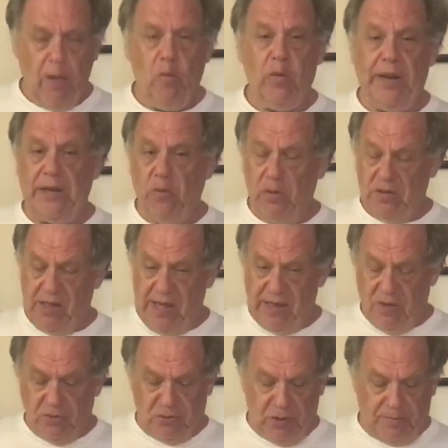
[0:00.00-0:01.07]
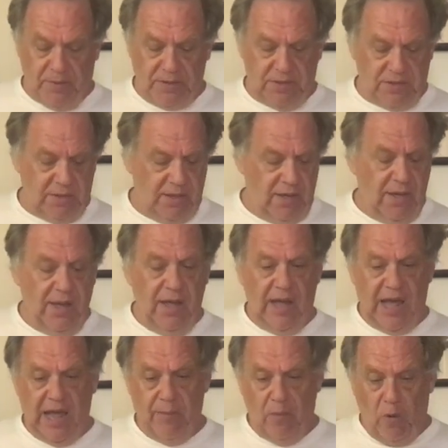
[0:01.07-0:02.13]
When I go into the eighth note triplets,
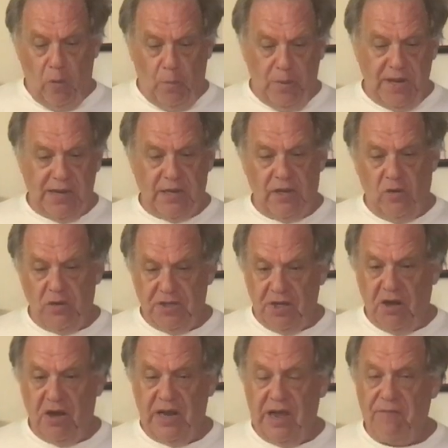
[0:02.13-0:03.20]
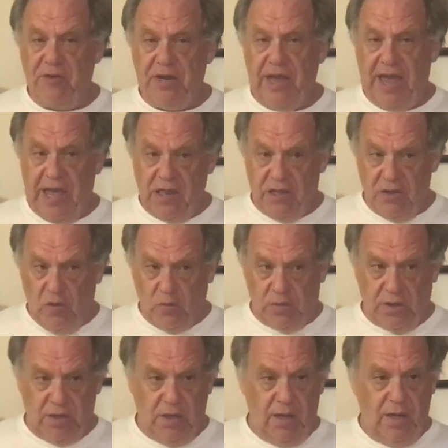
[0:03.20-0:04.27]
I'm opening and closing on every eighth note.
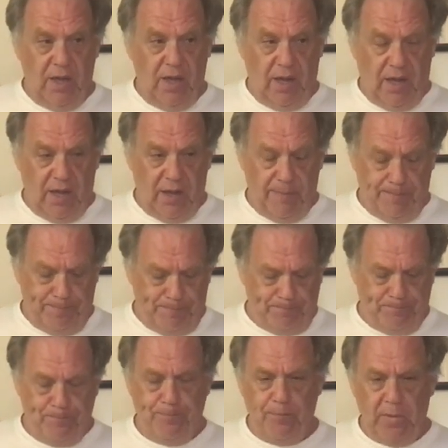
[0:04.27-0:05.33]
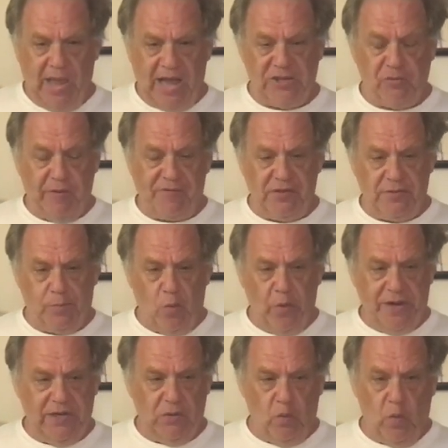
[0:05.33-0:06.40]
Um, as a reference
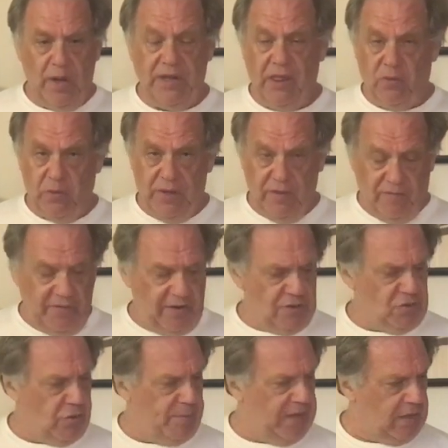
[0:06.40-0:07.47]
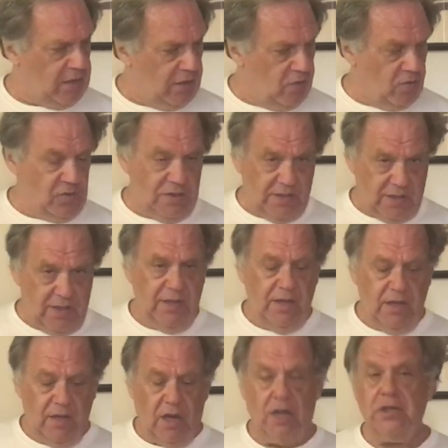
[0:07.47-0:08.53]
point, one and three, the fingers will be closed.
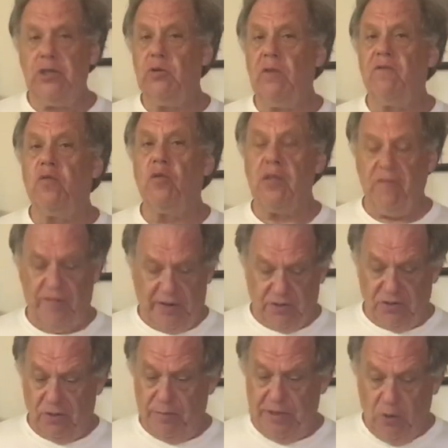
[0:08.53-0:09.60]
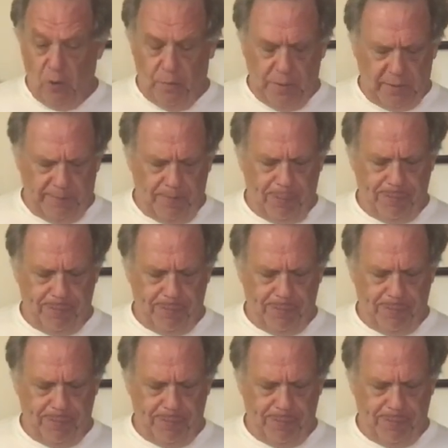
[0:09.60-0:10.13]
On two and four, the fingers will be open.